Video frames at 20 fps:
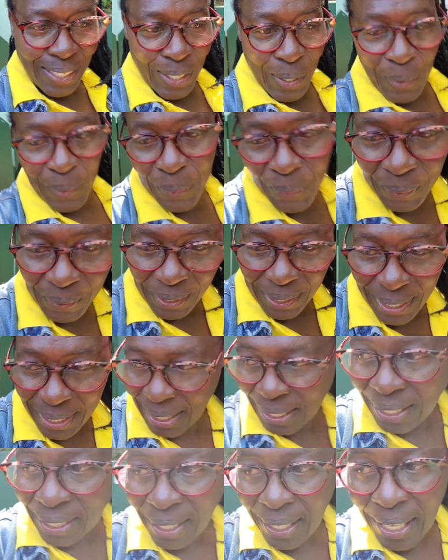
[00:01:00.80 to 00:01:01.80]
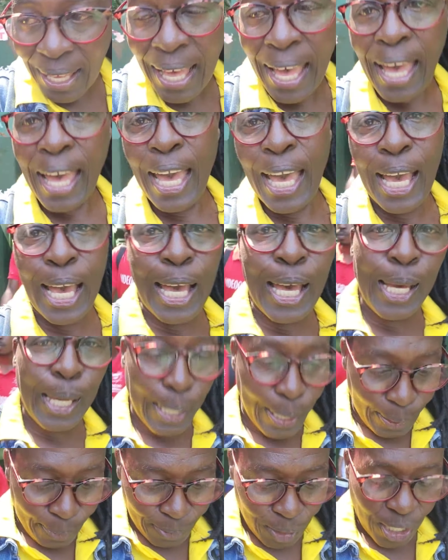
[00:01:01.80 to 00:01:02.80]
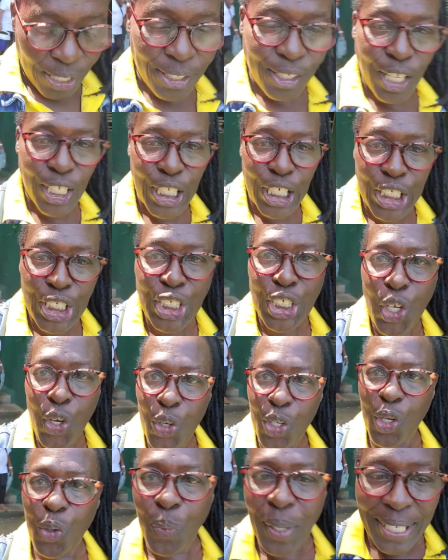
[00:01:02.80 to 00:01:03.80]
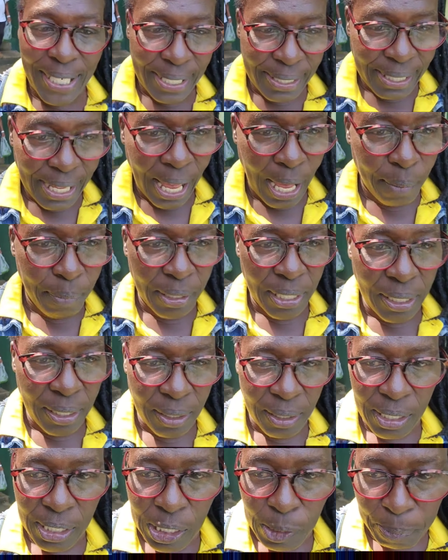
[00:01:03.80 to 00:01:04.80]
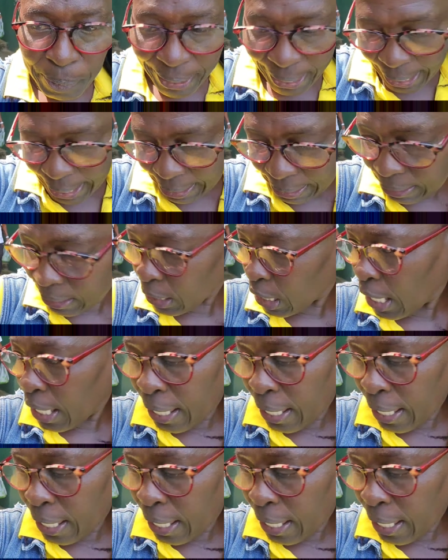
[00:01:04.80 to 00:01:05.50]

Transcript: So, I'm just gonna show you what is happening at this place.